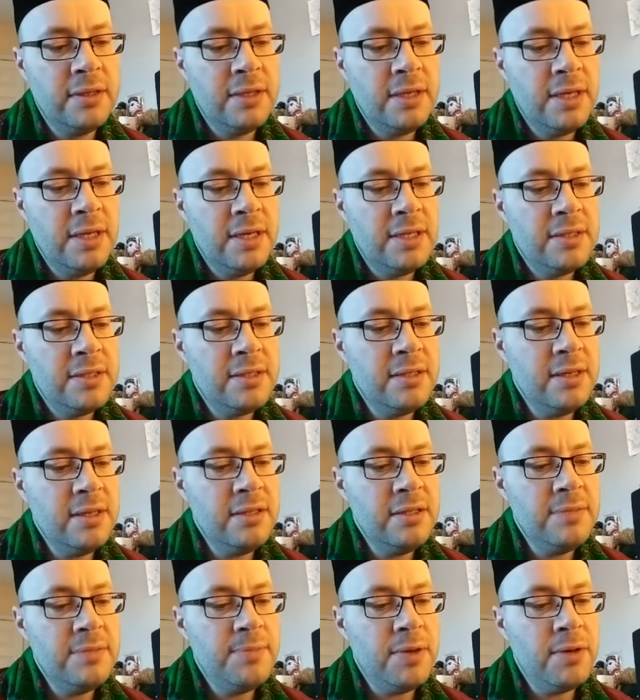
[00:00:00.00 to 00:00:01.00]

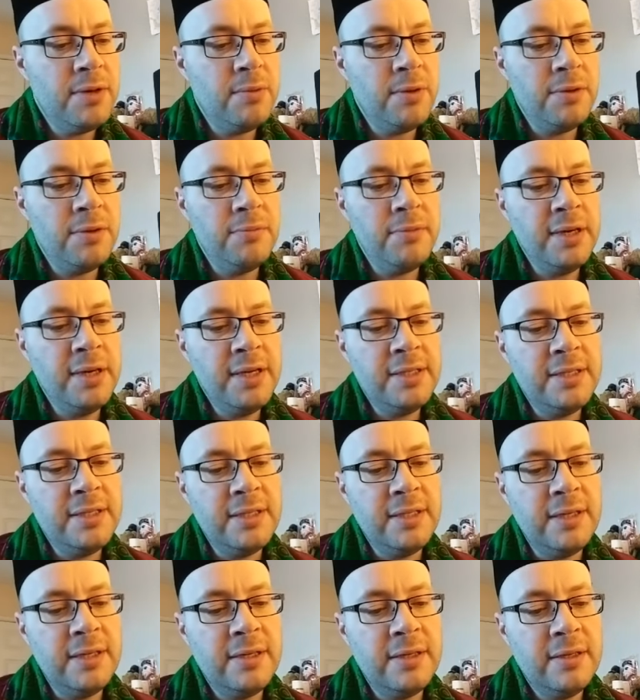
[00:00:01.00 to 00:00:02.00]
sent by one
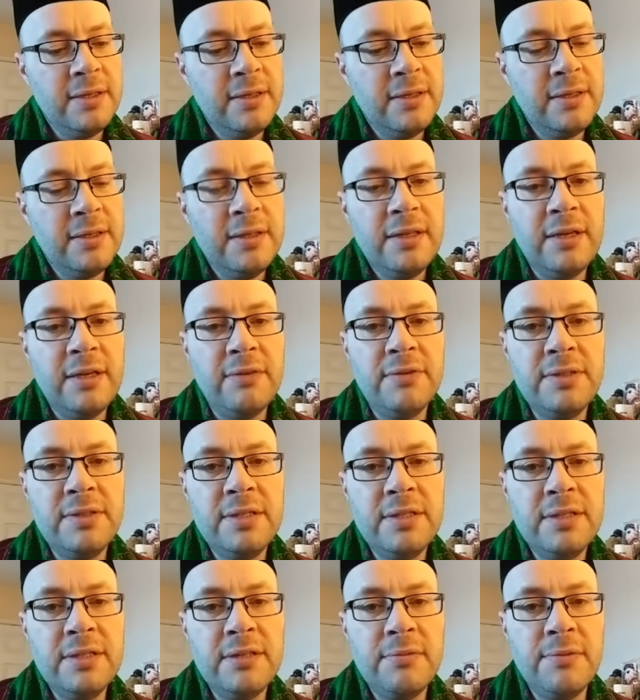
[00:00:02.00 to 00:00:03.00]
mighty,
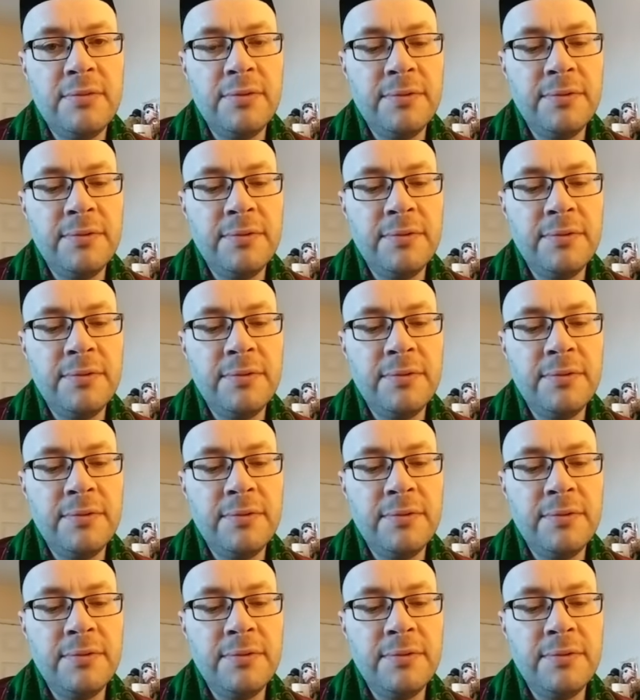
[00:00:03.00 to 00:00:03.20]
irresistible."